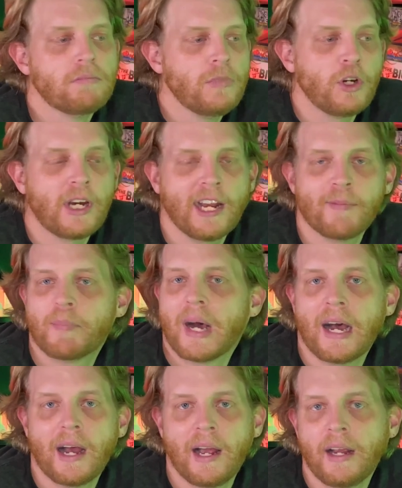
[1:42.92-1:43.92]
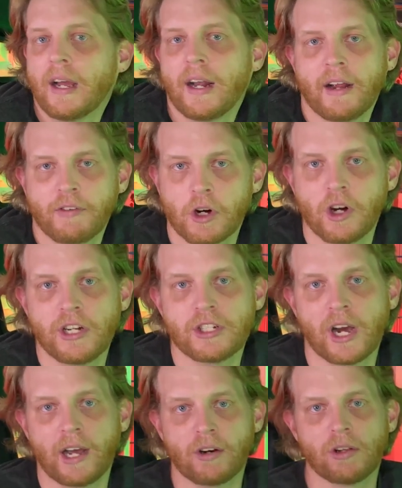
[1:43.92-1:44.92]
you can't buy an evergreen
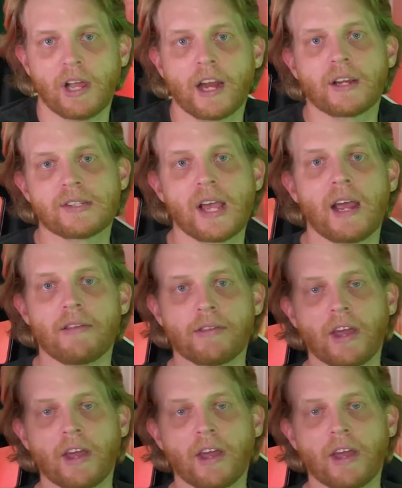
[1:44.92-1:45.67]
title like SCYTHE.